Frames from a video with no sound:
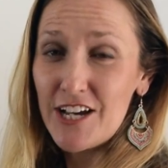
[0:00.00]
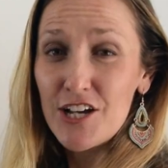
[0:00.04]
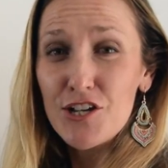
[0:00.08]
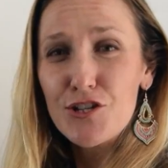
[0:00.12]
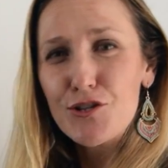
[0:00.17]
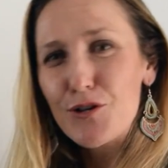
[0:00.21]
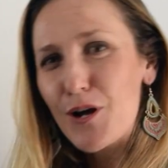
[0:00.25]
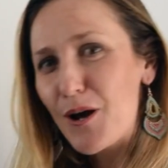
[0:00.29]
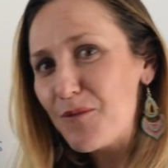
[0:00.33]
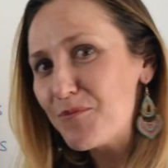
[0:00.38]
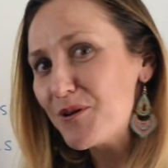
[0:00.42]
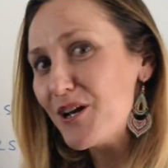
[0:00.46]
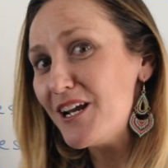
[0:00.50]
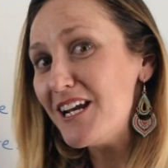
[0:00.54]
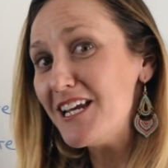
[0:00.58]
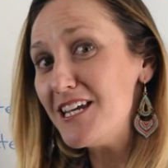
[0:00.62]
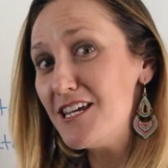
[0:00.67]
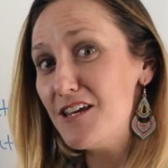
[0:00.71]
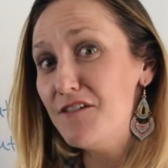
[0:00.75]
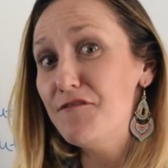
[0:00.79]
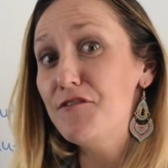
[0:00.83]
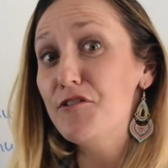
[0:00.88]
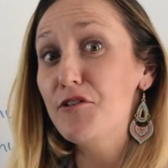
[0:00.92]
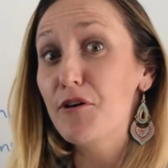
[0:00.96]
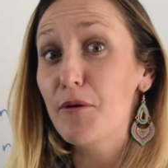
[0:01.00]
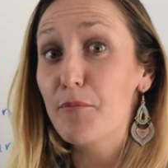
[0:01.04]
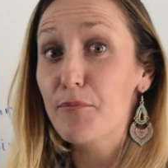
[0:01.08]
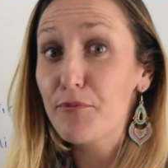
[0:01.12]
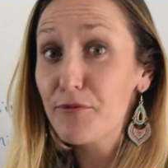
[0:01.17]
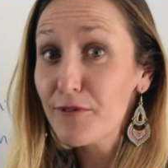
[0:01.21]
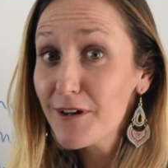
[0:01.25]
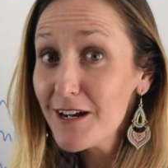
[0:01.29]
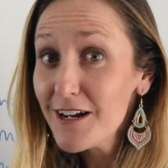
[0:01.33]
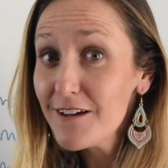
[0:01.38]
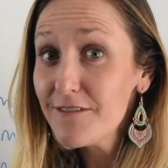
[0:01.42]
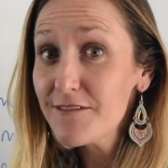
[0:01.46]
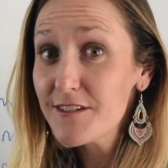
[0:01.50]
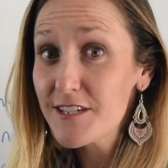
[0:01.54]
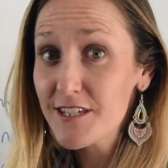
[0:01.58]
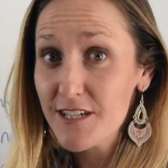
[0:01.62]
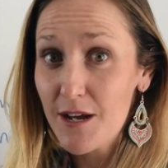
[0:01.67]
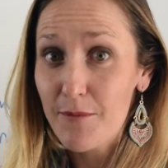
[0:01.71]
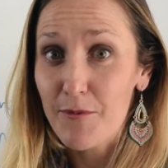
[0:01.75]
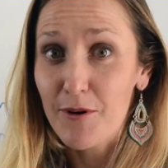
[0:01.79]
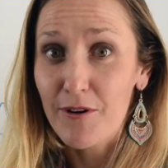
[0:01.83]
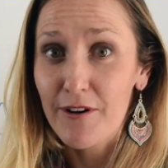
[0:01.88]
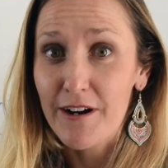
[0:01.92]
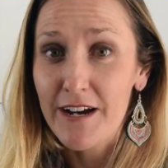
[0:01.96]
So I'm going to give you a brief
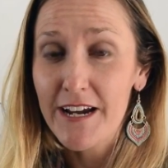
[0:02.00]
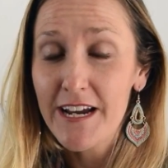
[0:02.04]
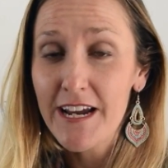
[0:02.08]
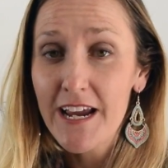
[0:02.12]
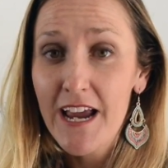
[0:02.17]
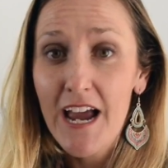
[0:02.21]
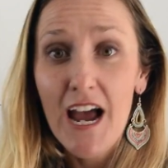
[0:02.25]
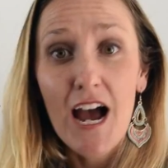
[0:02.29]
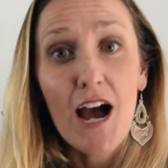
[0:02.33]
summary